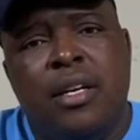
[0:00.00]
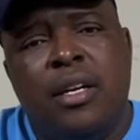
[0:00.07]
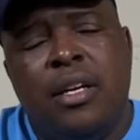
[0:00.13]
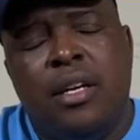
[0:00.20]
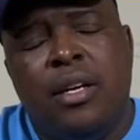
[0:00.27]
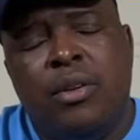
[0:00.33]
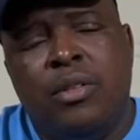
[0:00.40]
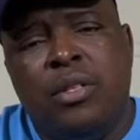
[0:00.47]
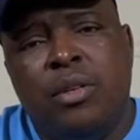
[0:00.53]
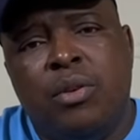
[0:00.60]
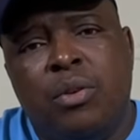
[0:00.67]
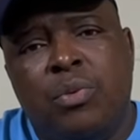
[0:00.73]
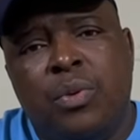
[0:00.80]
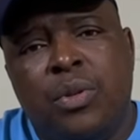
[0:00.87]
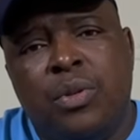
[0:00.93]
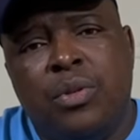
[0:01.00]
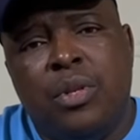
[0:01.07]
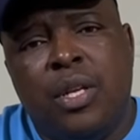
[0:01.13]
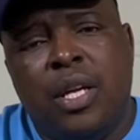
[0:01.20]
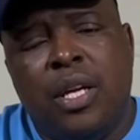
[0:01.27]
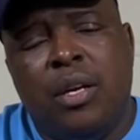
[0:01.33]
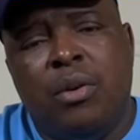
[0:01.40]
It was a good win
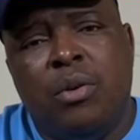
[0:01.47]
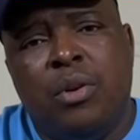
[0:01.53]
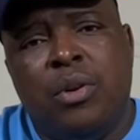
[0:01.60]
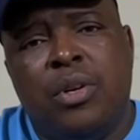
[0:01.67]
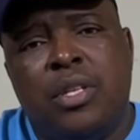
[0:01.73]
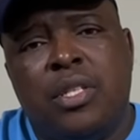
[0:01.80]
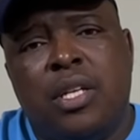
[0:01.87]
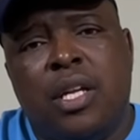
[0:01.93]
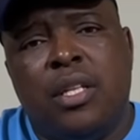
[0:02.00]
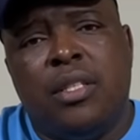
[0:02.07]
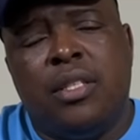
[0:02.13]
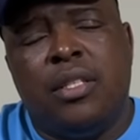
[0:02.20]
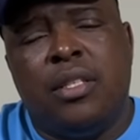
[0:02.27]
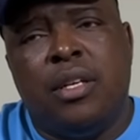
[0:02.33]
today, good result.